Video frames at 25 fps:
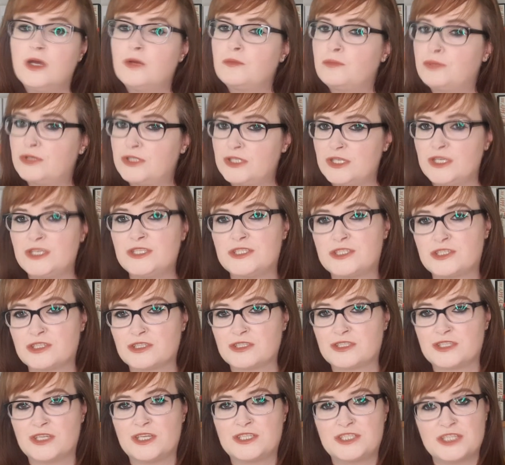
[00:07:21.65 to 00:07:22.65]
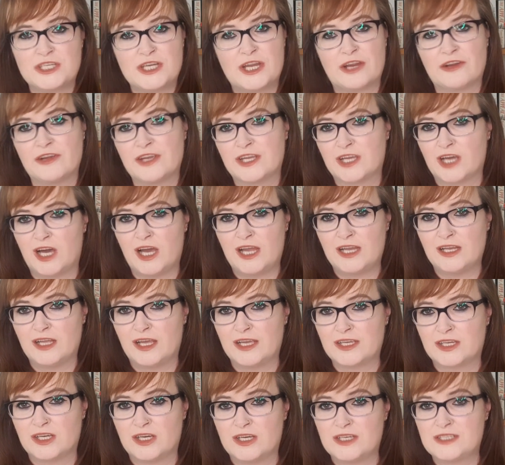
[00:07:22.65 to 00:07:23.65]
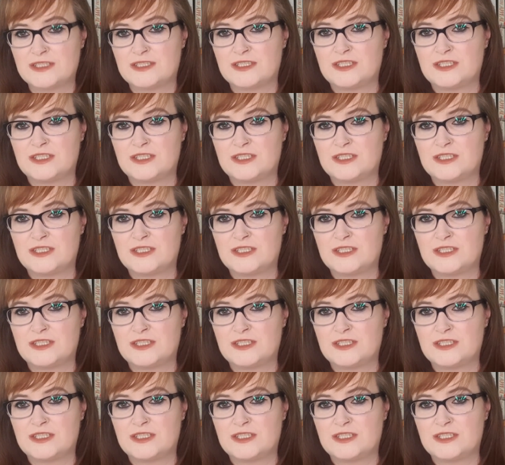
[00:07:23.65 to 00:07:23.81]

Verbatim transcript: but is just a generic guy like us.